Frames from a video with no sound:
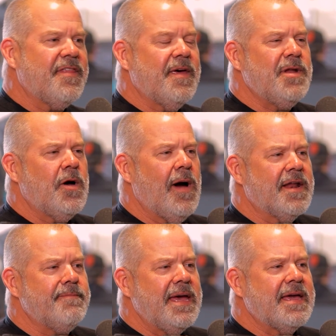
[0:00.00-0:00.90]
of them know how
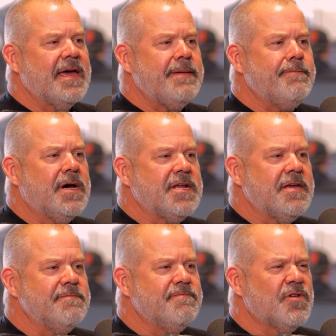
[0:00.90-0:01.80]
to make any
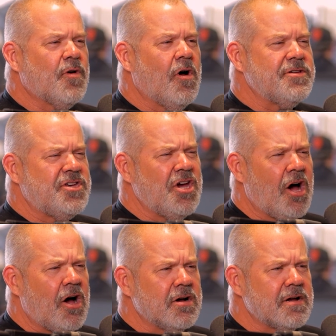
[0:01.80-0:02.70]
money. They're all
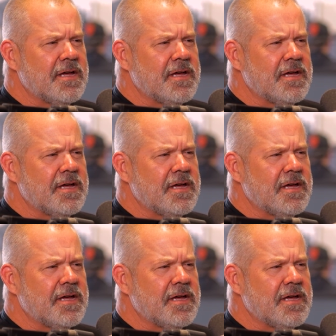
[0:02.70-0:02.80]
young